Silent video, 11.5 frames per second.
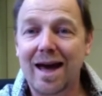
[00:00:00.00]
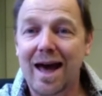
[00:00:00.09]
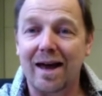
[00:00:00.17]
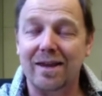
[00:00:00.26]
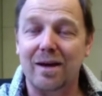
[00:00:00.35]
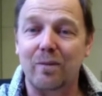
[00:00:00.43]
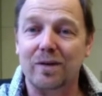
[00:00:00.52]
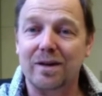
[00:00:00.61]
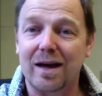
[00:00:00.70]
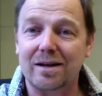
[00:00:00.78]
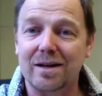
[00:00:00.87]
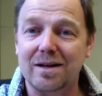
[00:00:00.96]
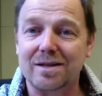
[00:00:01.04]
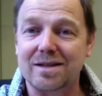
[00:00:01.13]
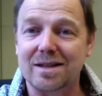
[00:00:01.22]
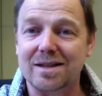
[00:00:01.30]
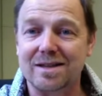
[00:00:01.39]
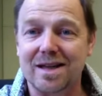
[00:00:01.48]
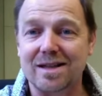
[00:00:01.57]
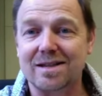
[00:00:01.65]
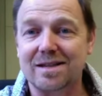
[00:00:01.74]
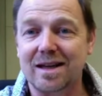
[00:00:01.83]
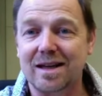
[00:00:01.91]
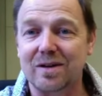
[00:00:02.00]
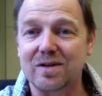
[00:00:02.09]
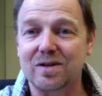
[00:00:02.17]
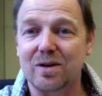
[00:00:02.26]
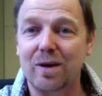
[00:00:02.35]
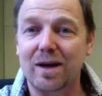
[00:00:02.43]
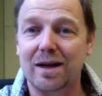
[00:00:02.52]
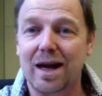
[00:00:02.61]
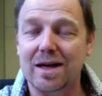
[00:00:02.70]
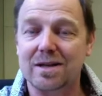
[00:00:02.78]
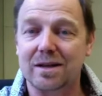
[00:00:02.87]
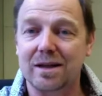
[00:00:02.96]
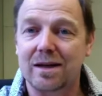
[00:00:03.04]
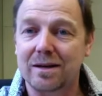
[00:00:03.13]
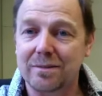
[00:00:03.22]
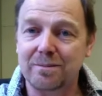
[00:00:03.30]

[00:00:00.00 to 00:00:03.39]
and then what that does is it sends a signal, so we can actually